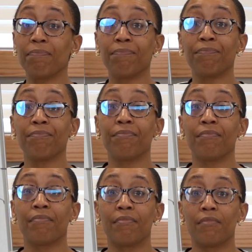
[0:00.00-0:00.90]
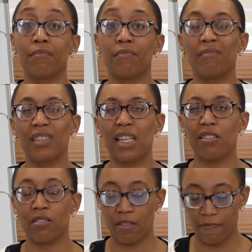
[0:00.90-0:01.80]
so that
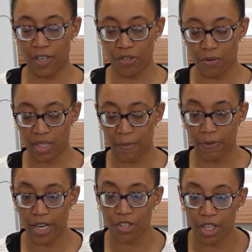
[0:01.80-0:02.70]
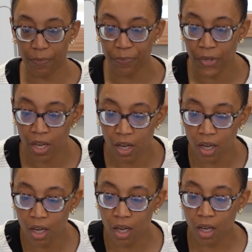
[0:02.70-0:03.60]
there's some visual separation.
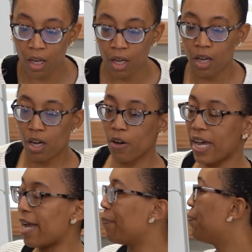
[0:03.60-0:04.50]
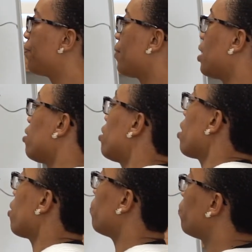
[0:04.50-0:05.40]
Okay,
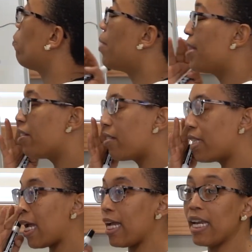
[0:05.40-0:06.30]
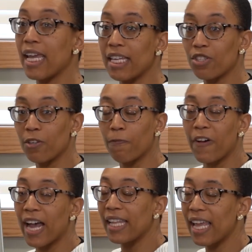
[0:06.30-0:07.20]
so what they're saying is to
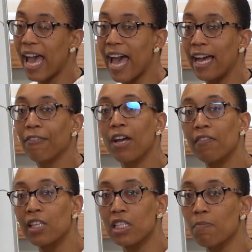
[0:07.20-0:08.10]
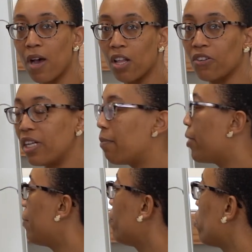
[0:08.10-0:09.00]
find the half of the smaller
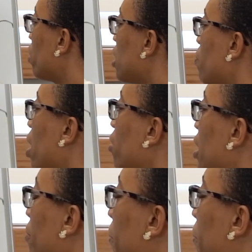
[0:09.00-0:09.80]
number. So the smaller number